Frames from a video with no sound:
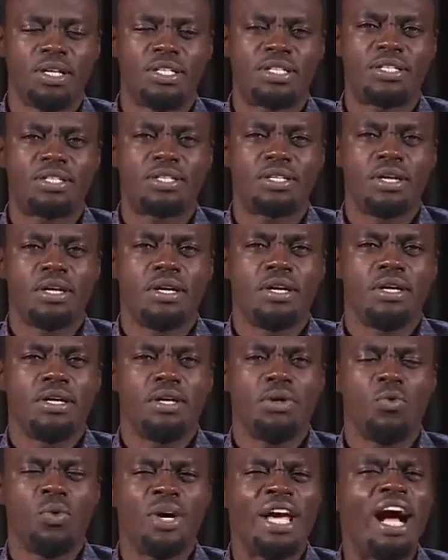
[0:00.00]
It's
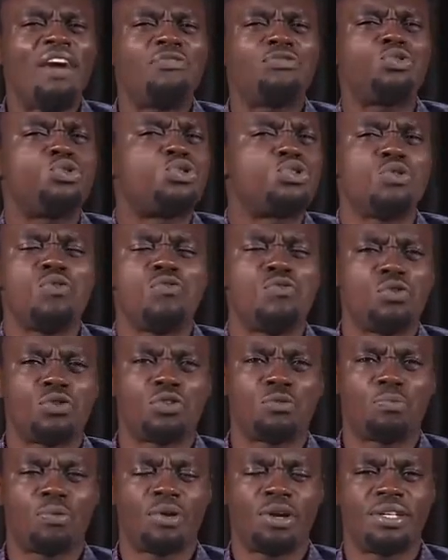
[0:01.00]
we have to show
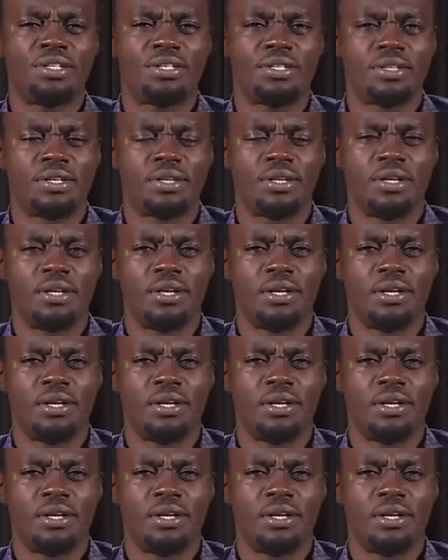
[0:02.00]
forth praise.